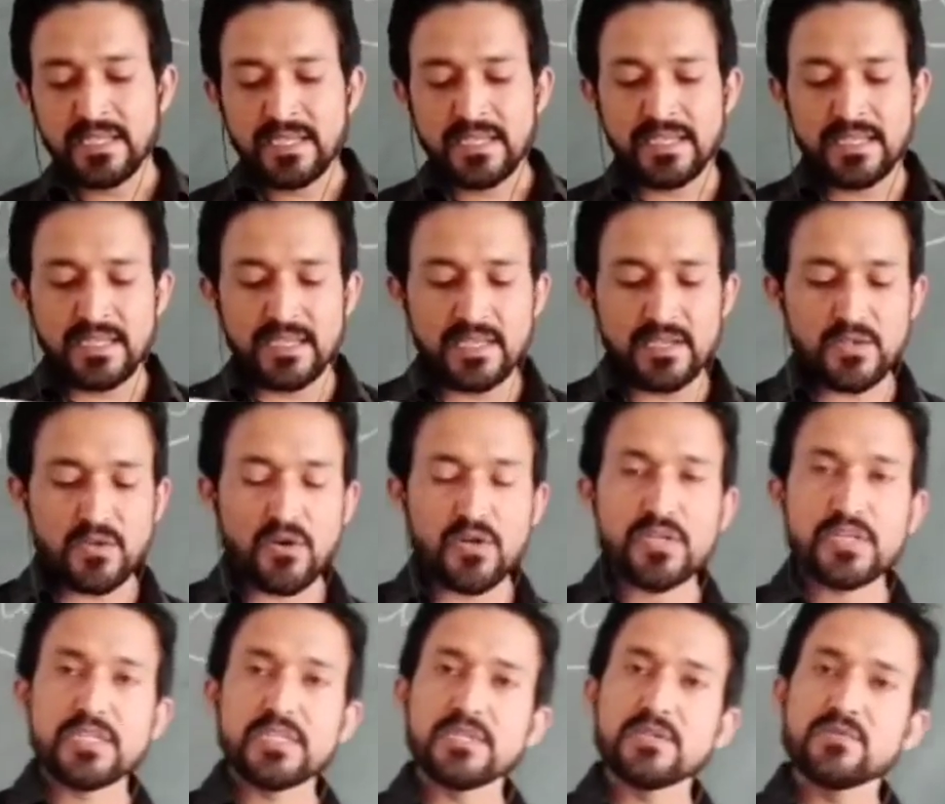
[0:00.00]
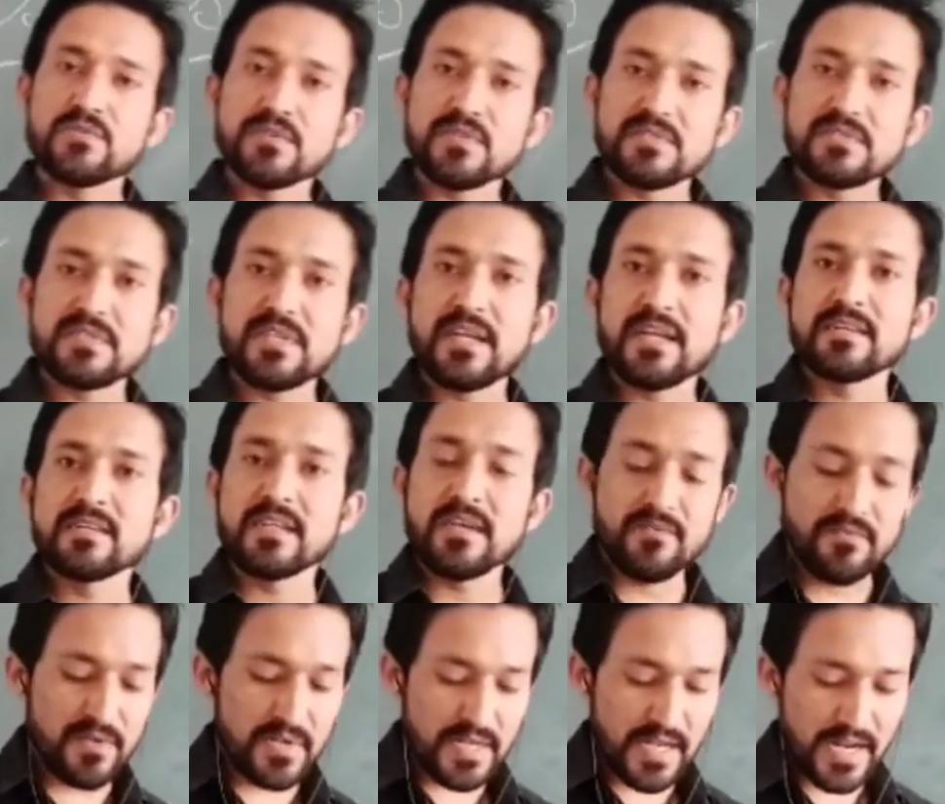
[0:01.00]
Here, continuous and
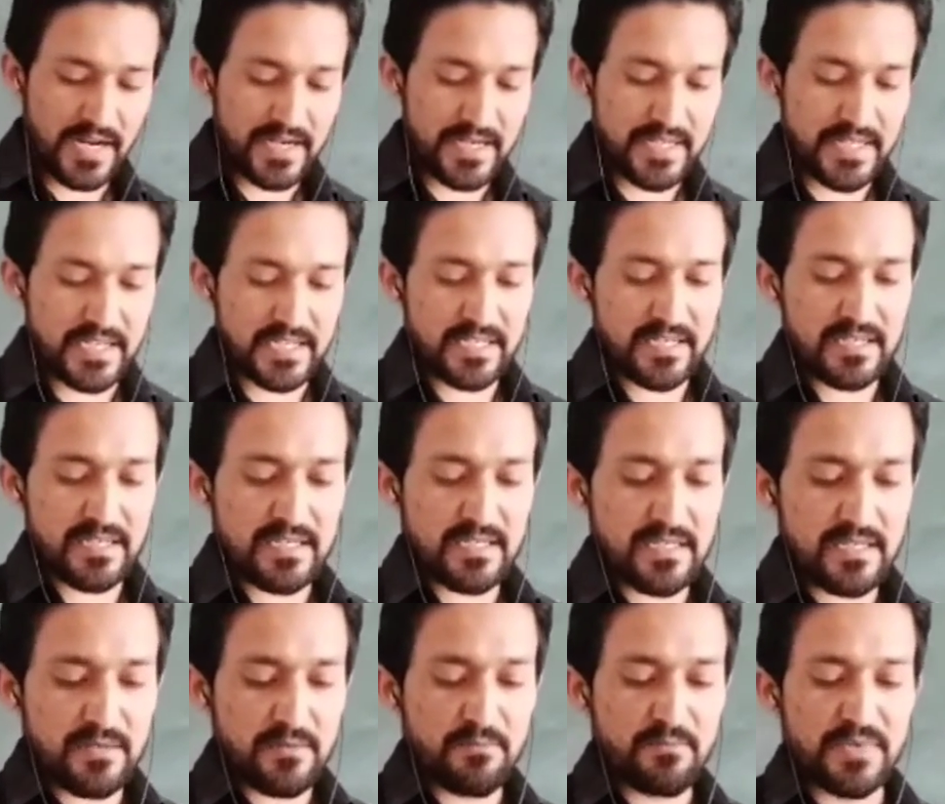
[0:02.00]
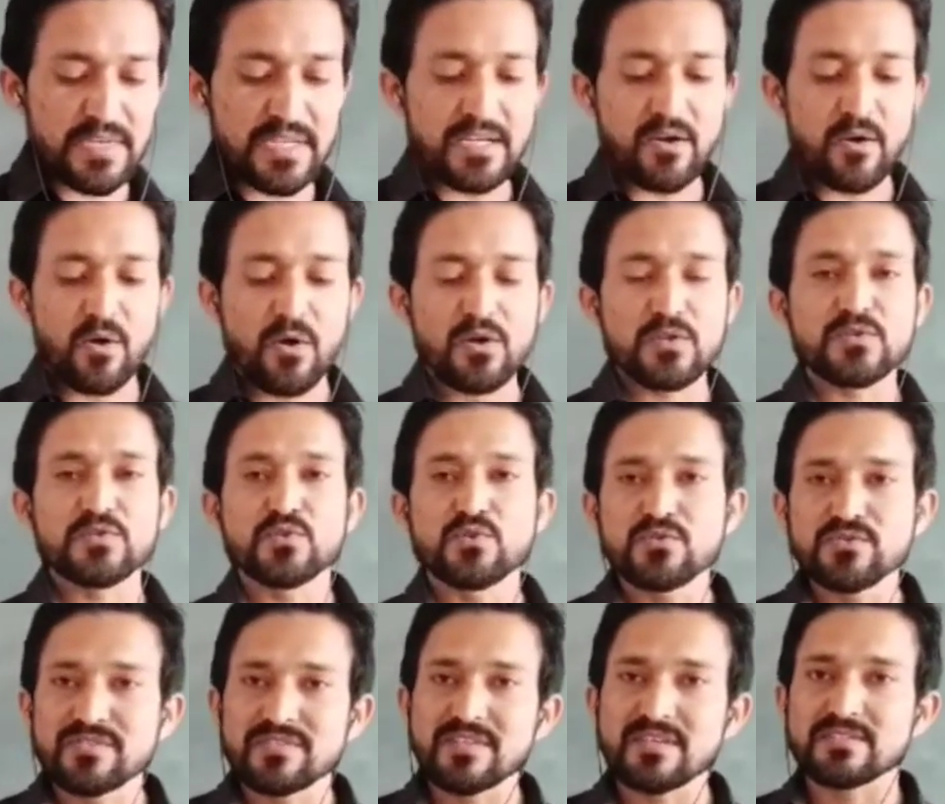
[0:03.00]
never-ending may
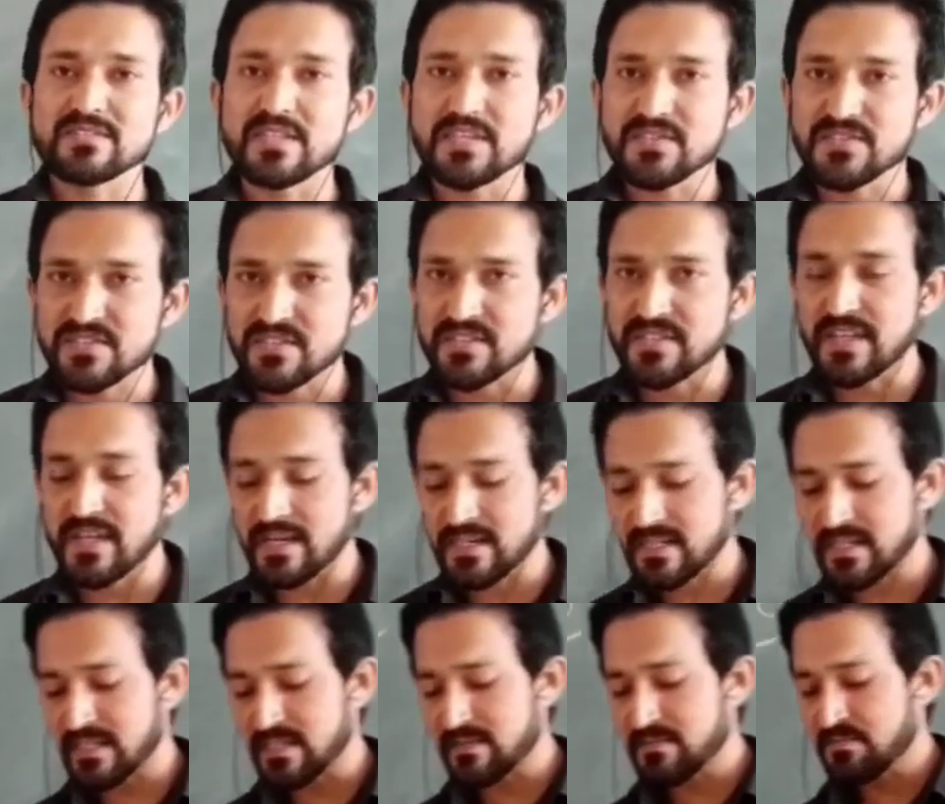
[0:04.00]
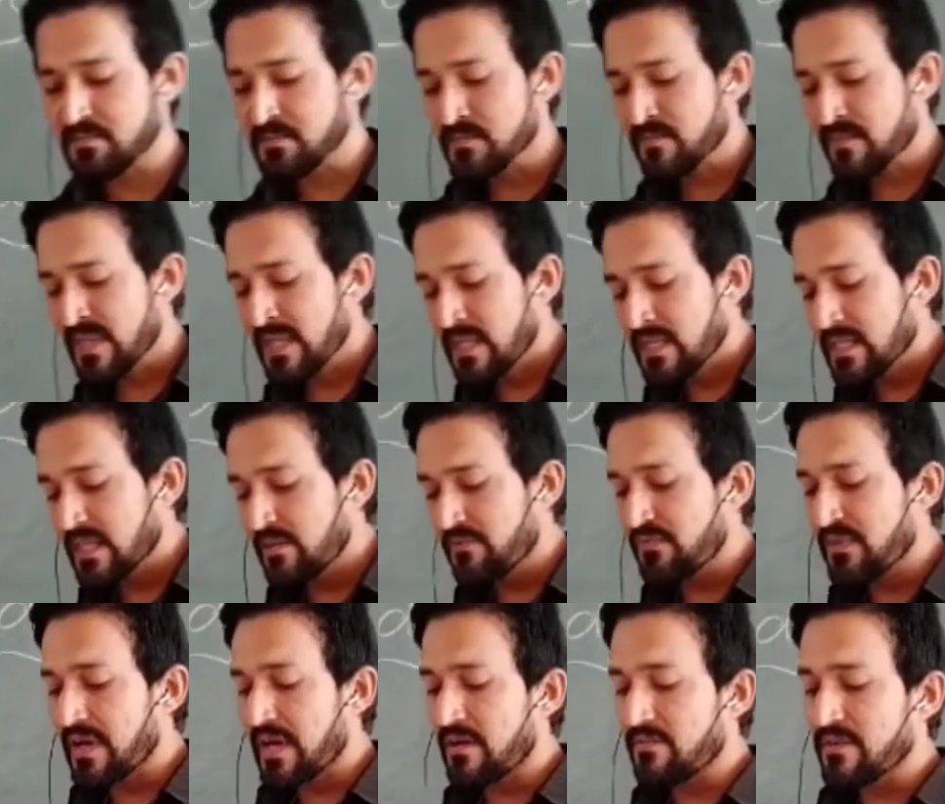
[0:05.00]
also suggest that the
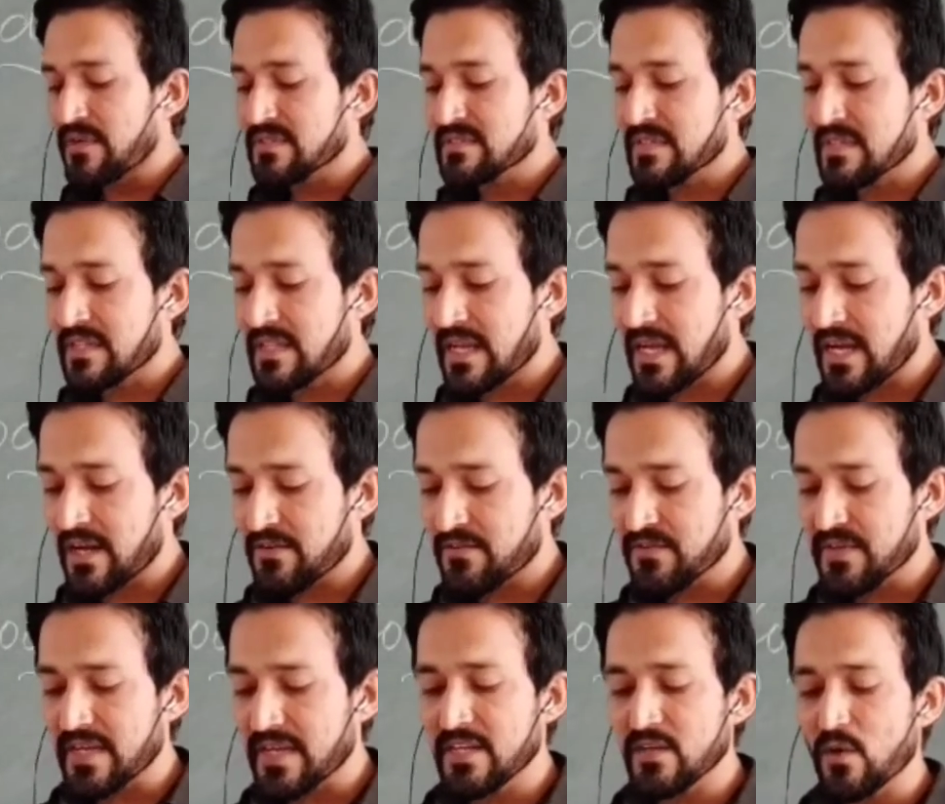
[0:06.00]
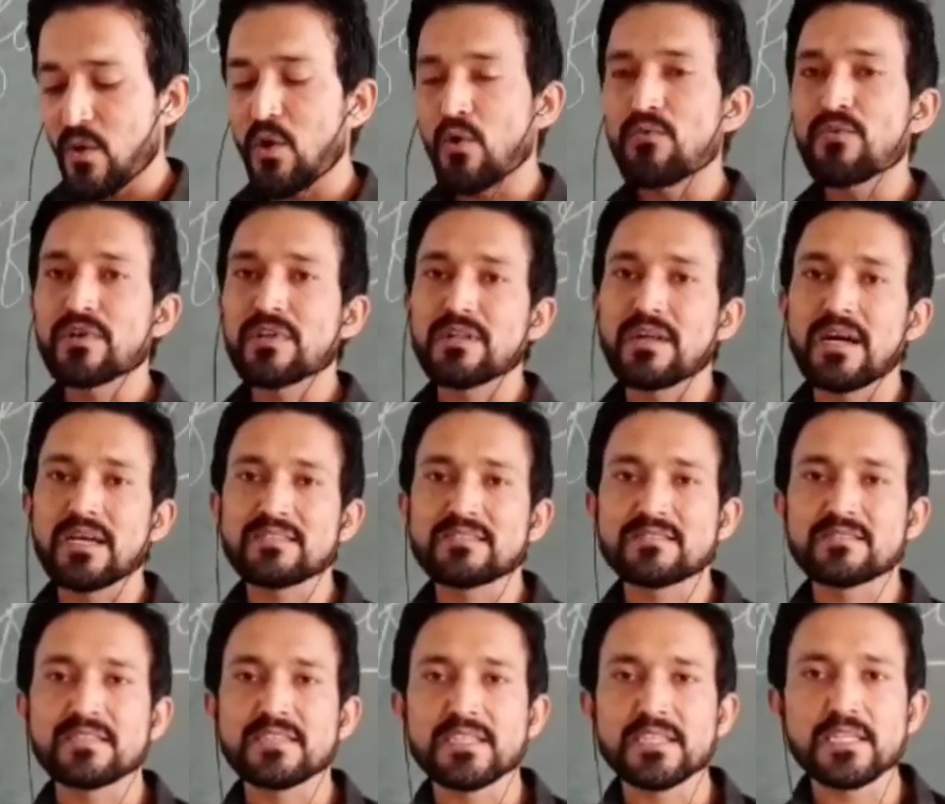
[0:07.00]
flowers left an
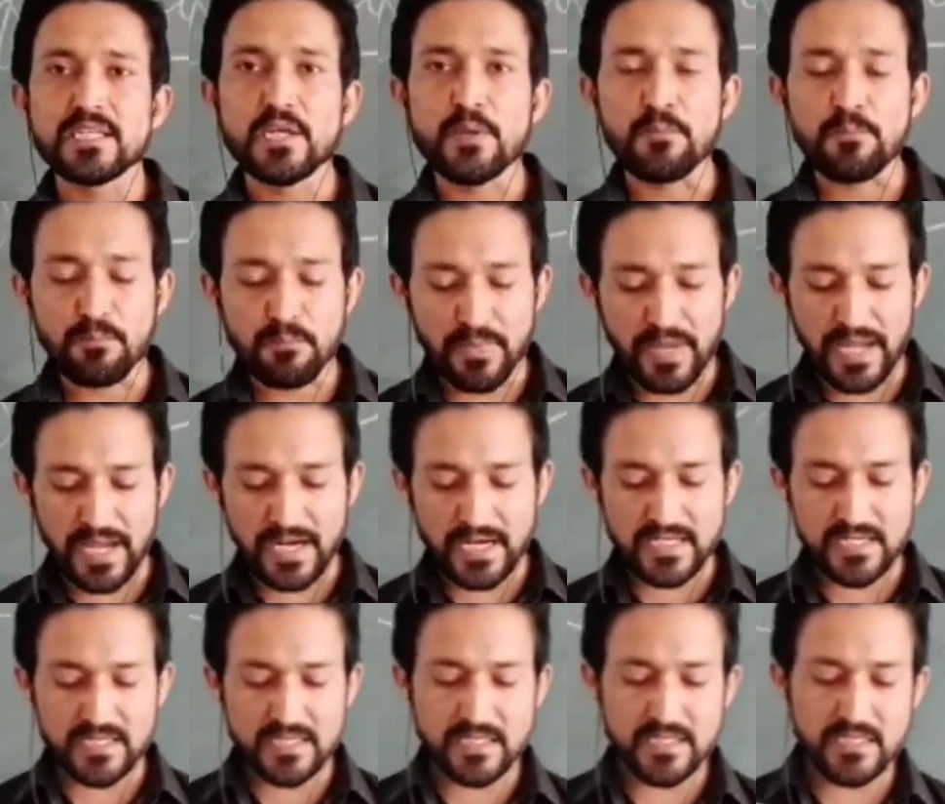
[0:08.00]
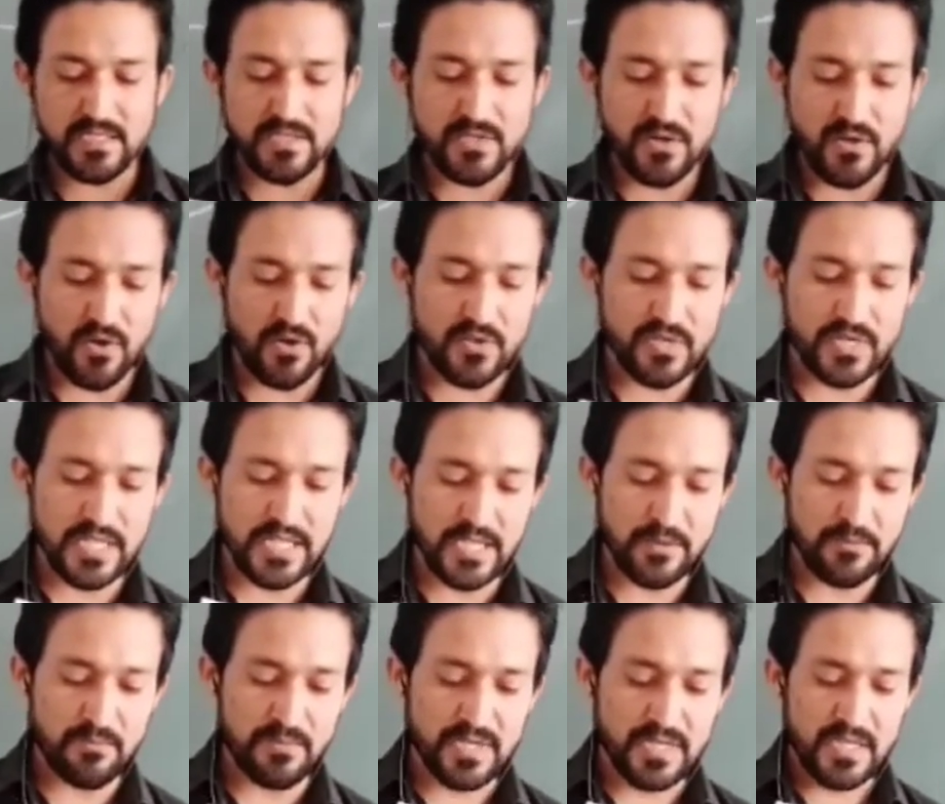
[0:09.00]
everlasting impact on
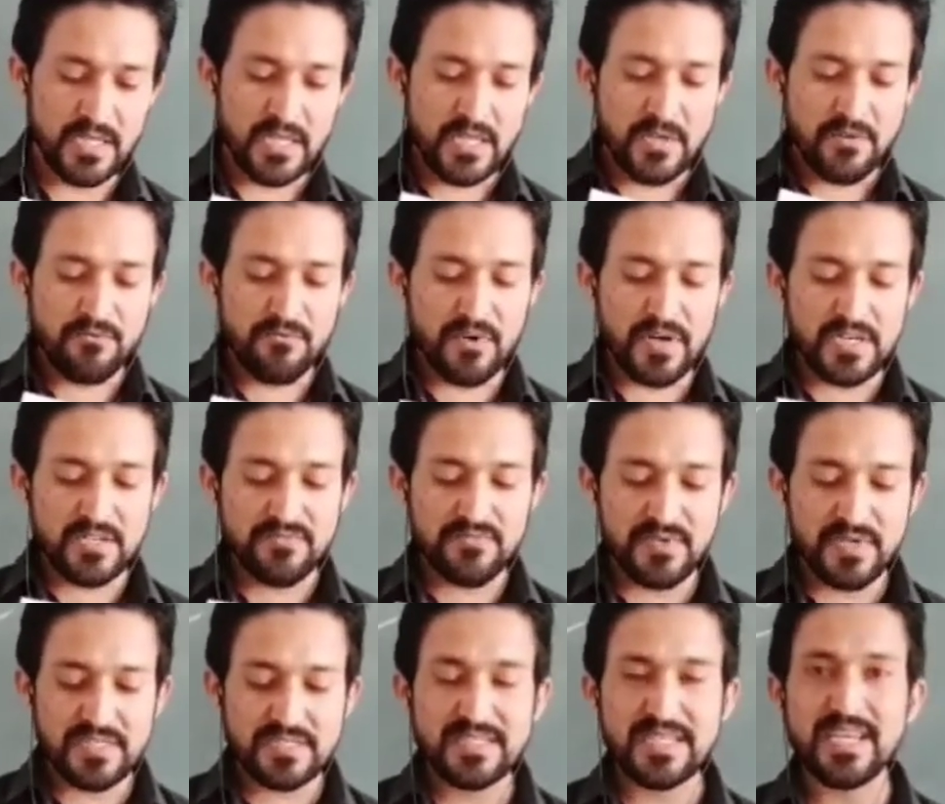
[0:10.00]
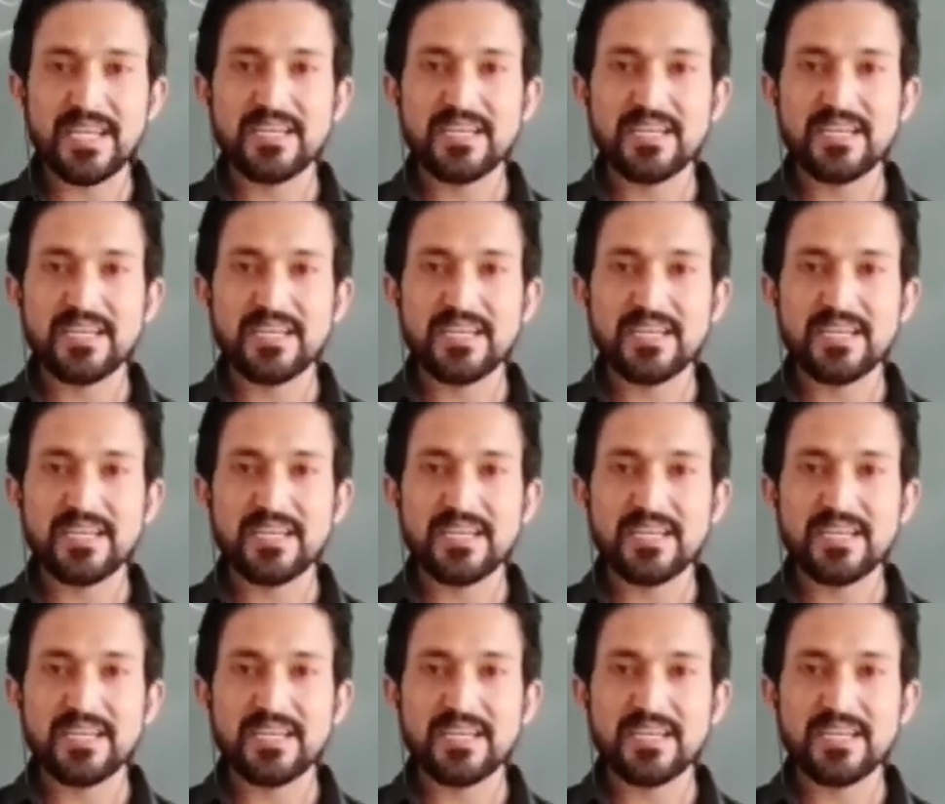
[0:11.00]
him. Wordsworth